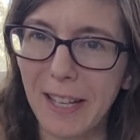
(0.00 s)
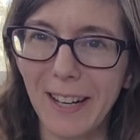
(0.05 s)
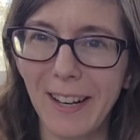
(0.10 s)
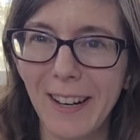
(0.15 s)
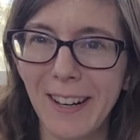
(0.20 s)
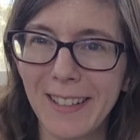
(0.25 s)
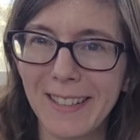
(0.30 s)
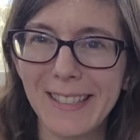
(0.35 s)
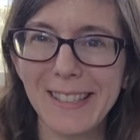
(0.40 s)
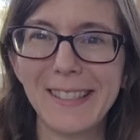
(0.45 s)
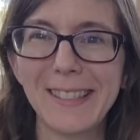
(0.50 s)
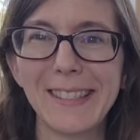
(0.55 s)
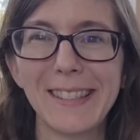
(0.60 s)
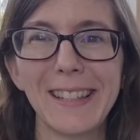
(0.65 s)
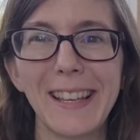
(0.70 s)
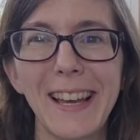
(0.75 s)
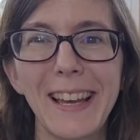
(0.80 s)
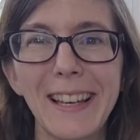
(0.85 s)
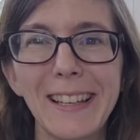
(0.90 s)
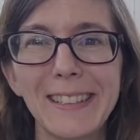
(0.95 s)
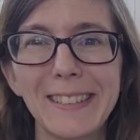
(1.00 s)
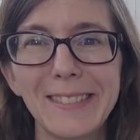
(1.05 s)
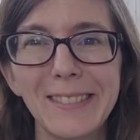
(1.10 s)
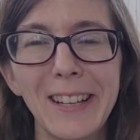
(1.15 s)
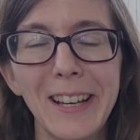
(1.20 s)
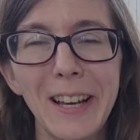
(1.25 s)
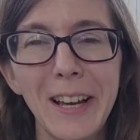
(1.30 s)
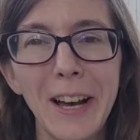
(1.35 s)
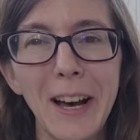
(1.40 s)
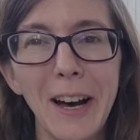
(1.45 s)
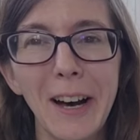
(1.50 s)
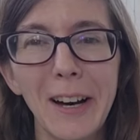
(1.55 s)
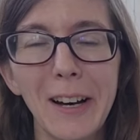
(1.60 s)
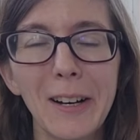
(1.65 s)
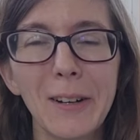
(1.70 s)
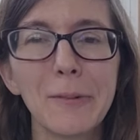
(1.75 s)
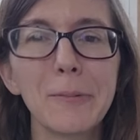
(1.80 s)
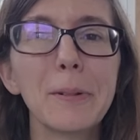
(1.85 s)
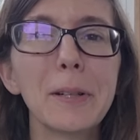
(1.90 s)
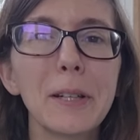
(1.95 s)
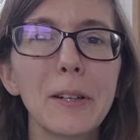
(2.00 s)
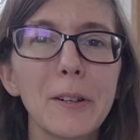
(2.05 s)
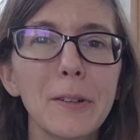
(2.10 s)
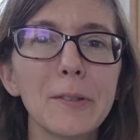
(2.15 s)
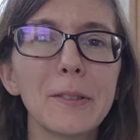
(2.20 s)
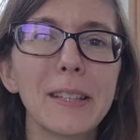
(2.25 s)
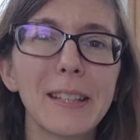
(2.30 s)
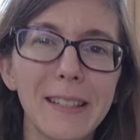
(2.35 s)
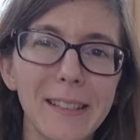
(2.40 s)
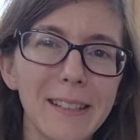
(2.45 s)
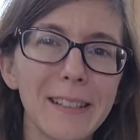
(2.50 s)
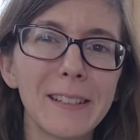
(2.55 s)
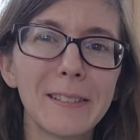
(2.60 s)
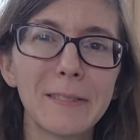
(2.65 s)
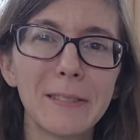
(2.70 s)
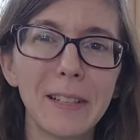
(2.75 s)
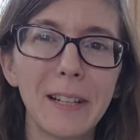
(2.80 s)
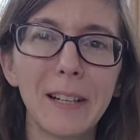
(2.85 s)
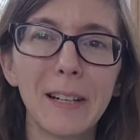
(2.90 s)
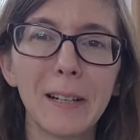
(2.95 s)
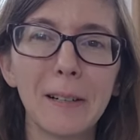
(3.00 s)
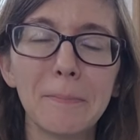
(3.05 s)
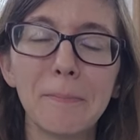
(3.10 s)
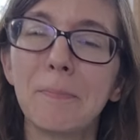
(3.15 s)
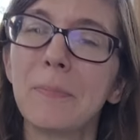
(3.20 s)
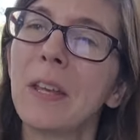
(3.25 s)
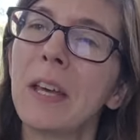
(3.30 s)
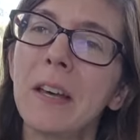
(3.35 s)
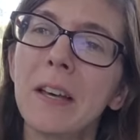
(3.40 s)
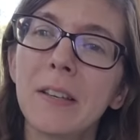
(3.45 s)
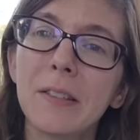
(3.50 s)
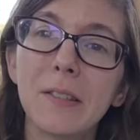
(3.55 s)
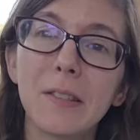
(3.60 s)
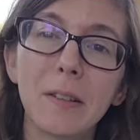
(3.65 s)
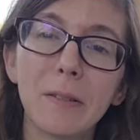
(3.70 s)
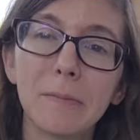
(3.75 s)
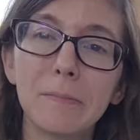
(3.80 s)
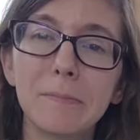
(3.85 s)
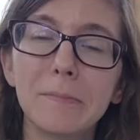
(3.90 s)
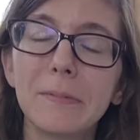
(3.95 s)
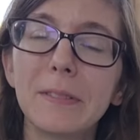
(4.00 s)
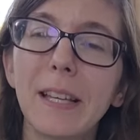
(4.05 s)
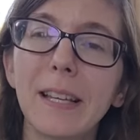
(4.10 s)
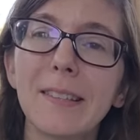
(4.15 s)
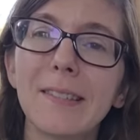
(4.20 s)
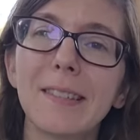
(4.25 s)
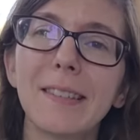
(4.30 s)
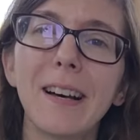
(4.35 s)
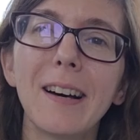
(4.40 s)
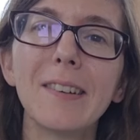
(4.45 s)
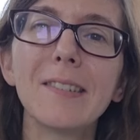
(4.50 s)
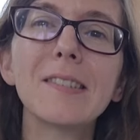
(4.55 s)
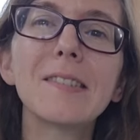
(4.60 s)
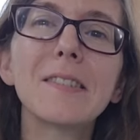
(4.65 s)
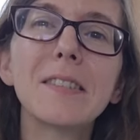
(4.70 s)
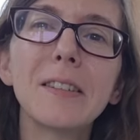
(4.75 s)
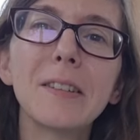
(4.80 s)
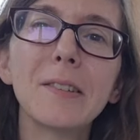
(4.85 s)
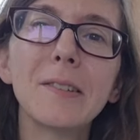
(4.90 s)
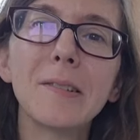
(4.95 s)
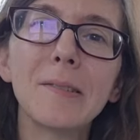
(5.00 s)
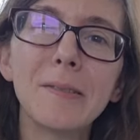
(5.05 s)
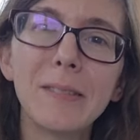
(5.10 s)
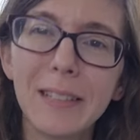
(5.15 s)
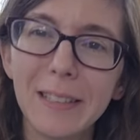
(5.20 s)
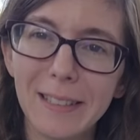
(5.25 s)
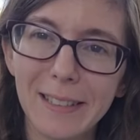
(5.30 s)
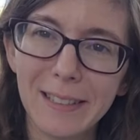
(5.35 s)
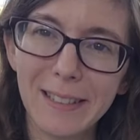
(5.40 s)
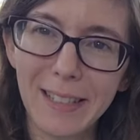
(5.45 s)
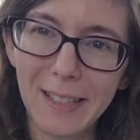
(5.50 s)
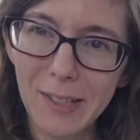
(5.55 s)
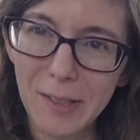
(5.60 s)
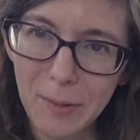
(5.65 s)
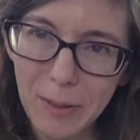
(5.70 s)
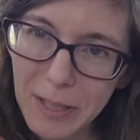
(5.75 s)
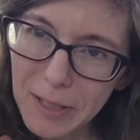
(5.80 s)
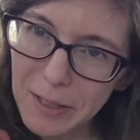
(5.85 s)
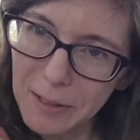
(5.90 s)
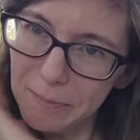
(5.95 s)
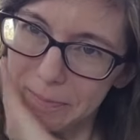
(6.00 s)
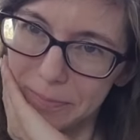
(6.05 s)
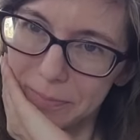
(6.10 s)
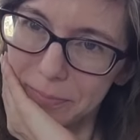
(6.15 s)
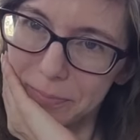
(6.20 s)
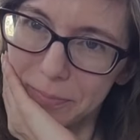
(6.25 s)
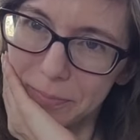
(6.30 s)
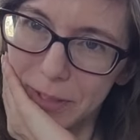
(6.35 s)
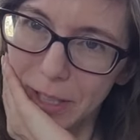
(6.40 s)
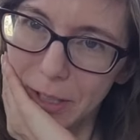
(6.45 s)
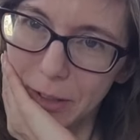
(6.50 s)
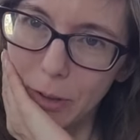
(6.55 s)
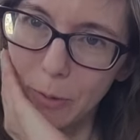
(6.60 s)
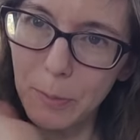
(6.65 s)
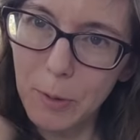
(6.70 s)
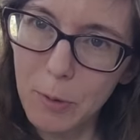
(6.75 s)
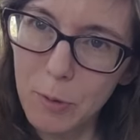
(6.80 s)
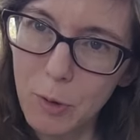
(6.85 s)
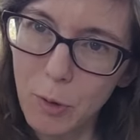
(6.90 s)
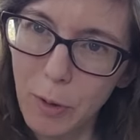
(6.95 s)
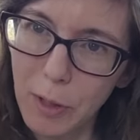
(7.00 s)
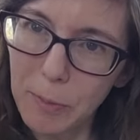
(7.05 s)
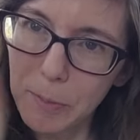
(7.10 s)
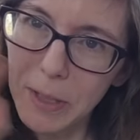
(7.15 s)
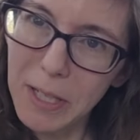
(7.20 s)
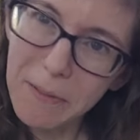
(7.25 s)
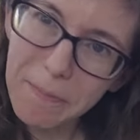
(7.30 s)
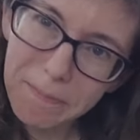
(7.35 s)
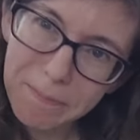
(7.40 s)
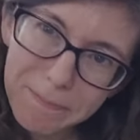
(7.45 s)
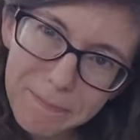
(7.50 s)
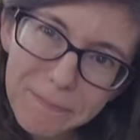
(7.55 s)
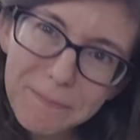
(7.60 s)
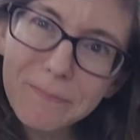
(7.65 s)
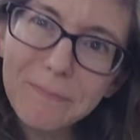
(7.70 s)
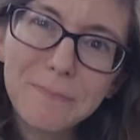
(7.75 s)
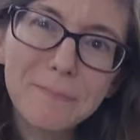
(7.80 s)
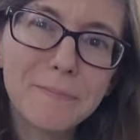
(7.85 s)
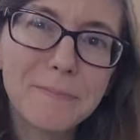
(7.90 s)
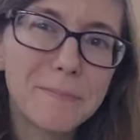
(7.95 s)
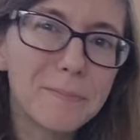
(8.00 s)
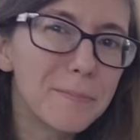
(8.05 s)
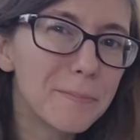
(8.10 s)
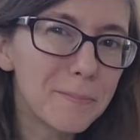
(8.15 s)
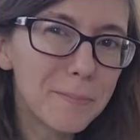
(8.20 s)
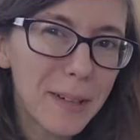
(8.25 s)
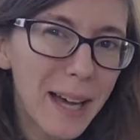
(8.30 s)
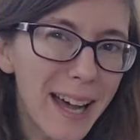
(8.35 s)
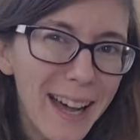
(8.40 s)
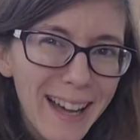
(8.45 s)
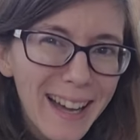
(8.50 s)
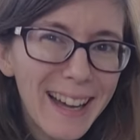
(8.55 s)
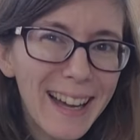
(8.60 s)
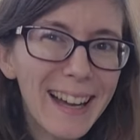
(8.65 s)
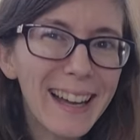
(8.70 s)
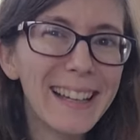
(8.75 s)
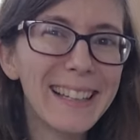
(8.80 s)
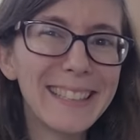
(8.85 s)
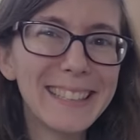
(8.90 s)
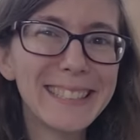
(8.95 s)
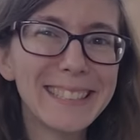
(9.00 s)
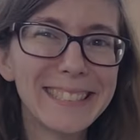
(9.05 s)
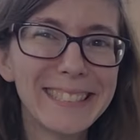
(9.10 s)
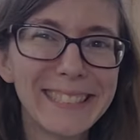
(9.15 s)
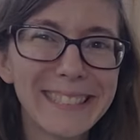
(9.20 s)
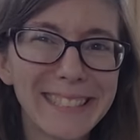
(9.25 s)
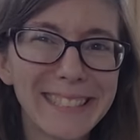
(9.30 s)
gears then. Uh, we all need it. Um, so, yes, I'll see you next week. I hope you join me. Bye.